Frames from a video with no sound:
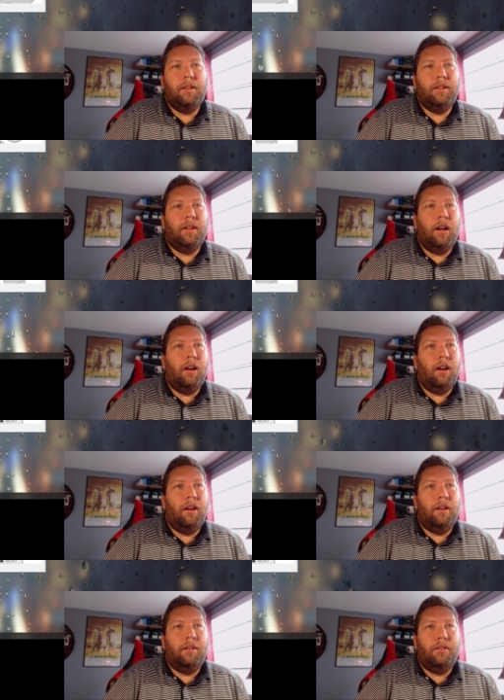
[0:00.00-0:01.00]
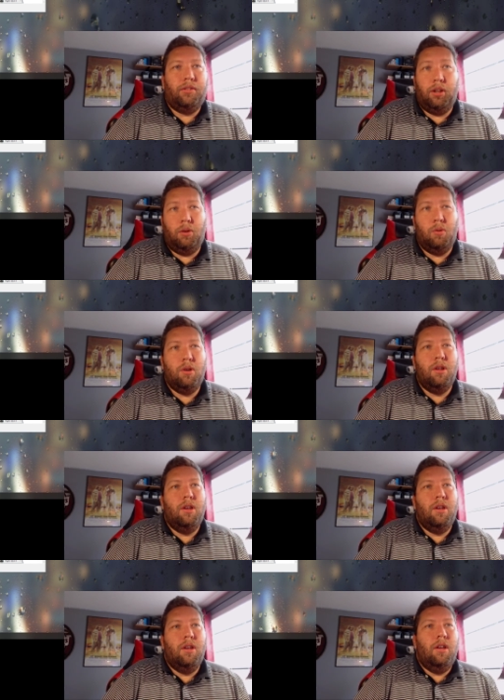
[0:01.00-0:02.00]
Uh, so
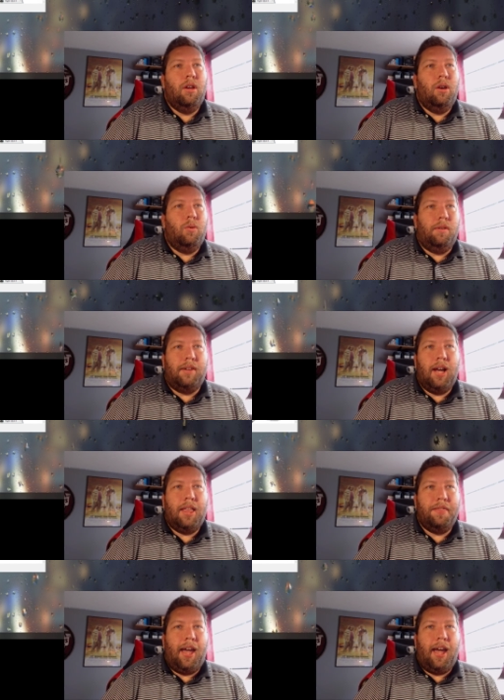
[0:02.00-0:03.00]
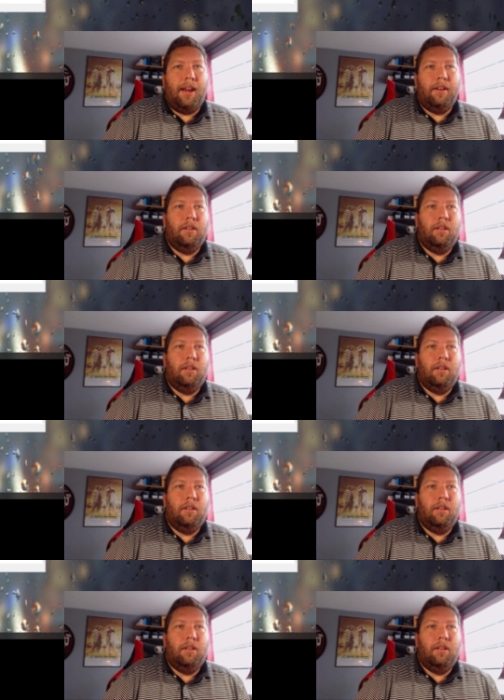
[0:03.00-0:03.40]
we've got that.